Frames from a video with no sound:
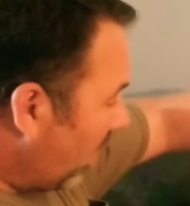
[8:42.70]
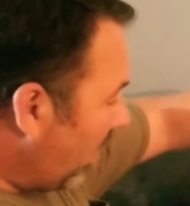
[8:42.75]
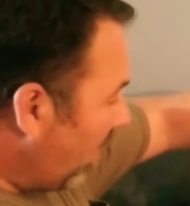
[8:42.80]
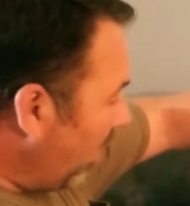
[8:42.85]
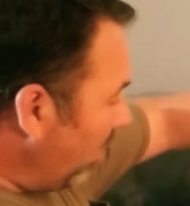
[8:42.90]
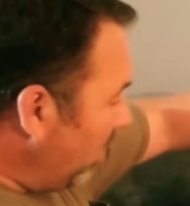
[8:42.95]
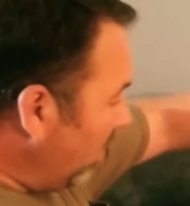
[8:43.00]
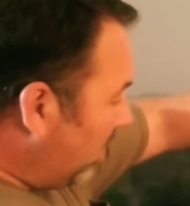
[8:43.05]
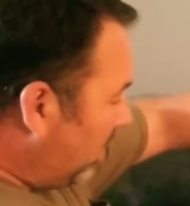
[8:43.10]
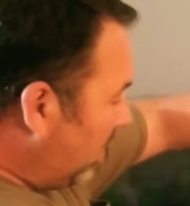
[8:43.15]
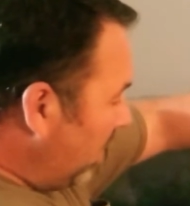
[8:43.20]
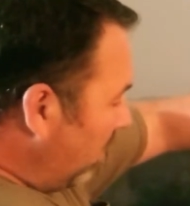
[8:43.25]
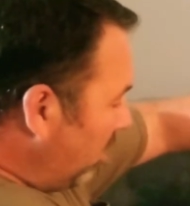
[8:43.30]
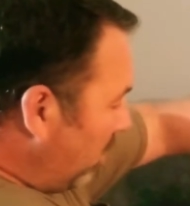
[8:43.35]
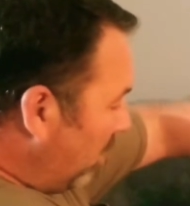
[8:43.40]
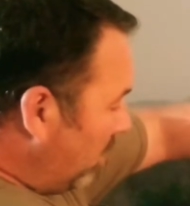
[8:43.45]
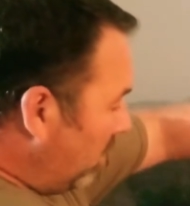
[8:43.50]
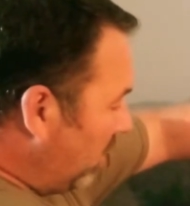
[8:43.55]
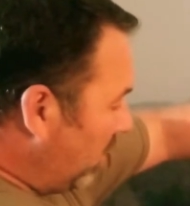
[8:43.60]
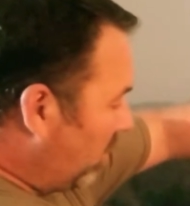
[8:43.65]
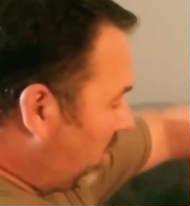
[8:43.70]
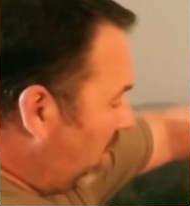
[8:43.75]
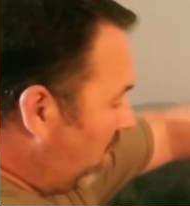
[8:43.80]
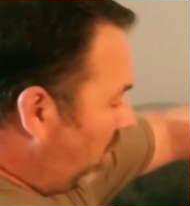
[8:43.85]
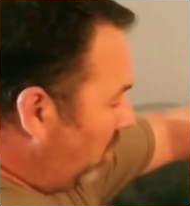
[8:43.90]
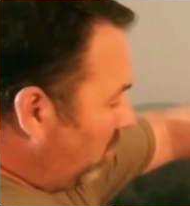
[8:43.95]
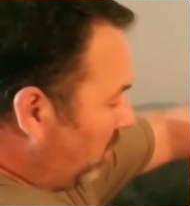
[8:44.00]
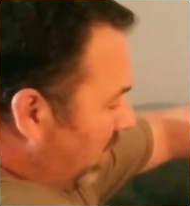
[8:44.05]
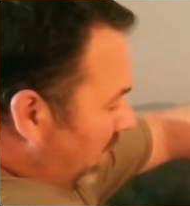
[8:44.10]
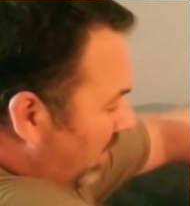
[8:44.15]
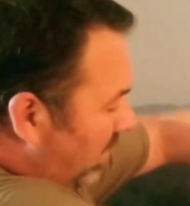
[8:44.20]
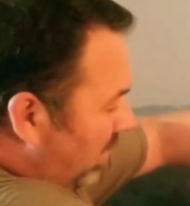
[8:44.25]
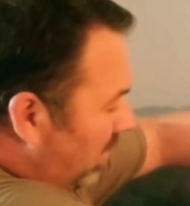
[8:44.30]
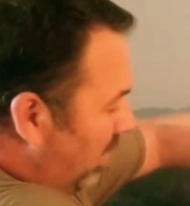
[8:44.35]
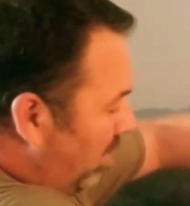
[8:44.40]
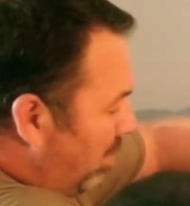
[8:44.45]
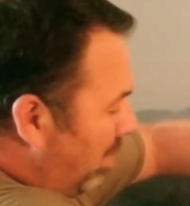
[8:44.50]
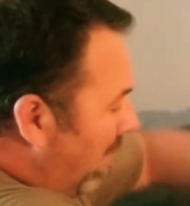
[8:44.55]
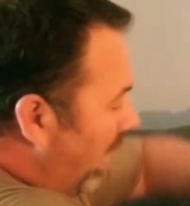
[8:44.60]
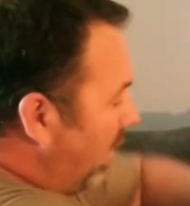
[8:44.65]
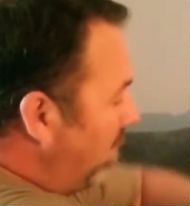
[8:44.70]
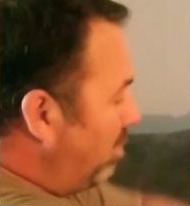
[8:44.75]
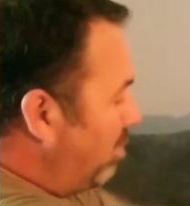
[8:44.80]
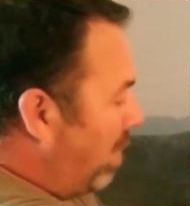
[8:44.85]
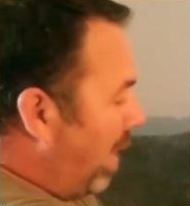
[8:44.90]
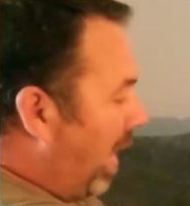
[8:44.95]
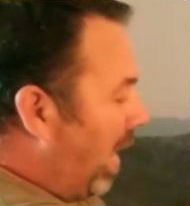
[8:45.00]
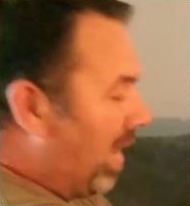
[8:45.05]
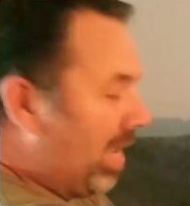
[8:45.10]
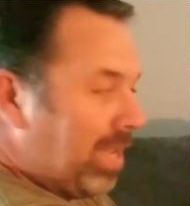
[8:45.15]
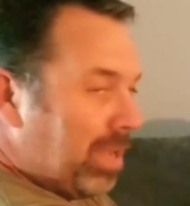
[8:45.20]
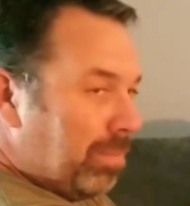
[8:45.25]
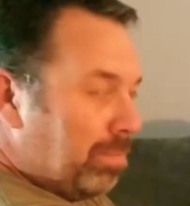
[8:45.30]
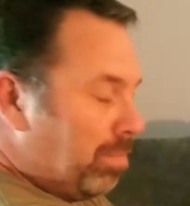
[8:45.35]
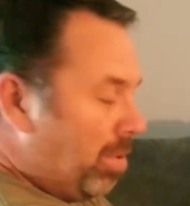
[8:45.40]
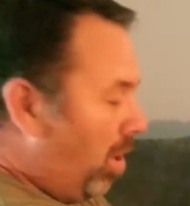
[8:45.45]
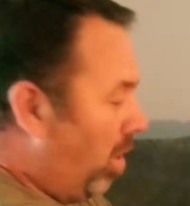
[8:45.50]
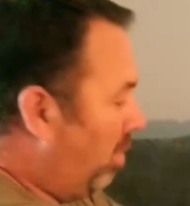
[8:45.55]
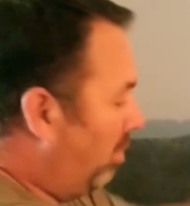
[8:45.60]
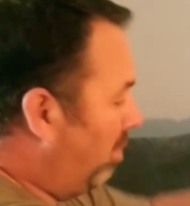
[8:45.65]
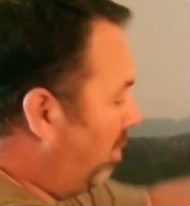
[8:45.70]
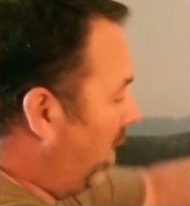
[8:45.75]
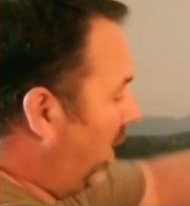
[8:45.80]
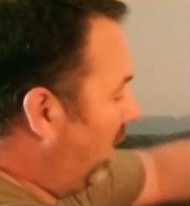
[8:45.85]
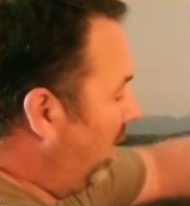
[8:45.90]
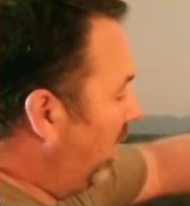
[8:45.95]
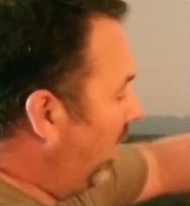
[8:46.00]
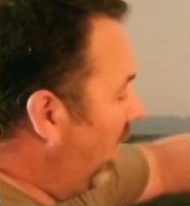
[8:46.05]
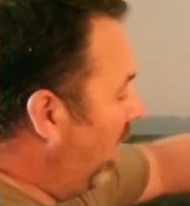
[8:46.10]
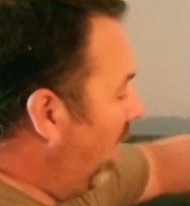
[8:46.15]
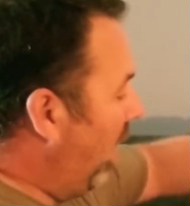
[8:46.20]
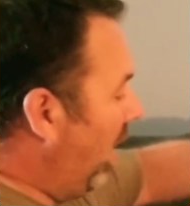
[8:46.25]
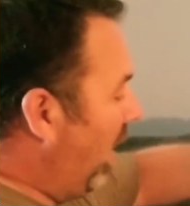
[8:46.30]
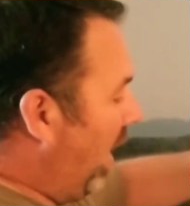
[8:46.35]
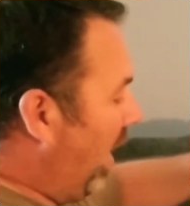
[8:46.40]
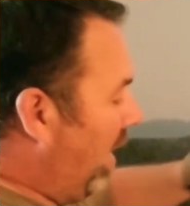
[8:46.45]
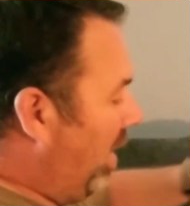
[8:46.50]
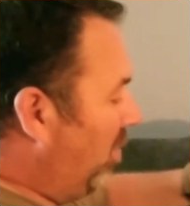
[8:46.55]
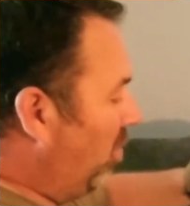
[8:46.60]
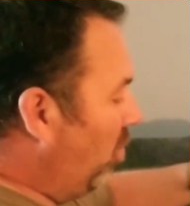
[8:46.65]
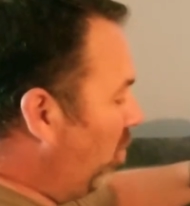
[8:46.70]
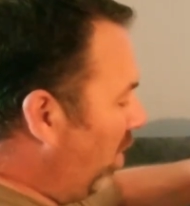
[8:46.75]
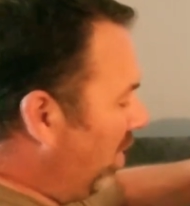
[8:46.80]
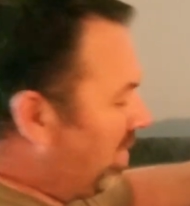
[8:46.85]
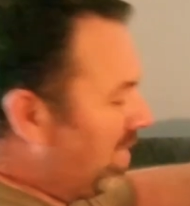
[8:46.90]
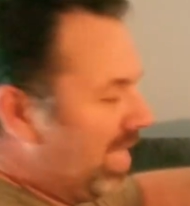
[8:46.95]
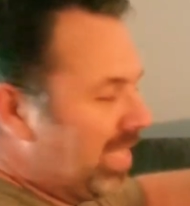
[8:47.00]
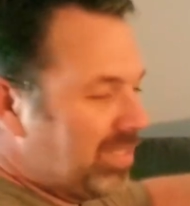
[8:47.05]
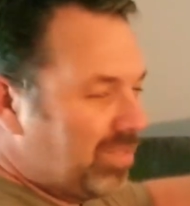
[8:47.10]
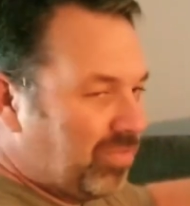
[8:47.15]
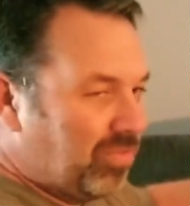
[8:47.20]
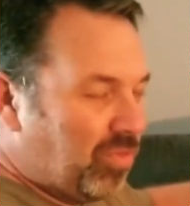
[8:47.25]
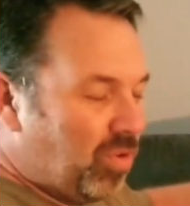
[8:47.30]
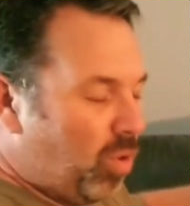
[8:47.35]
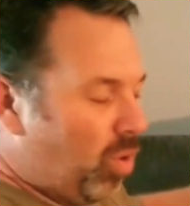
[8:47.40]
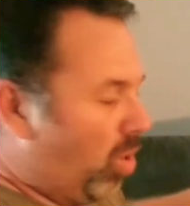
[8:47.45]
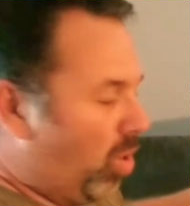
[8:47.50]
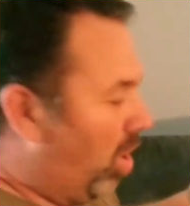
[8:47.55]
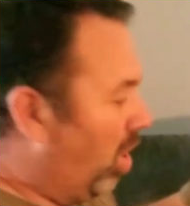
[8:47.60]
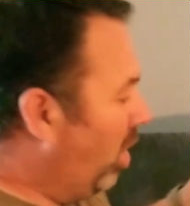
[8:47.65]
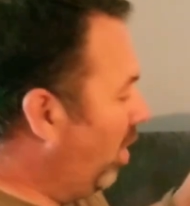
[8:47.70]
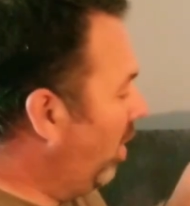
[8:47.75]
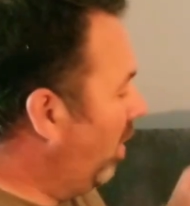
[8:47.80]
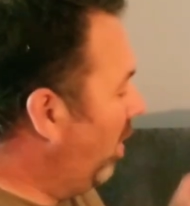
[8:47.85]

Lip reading: This zipper just goes into the main pack compartment, and what that's for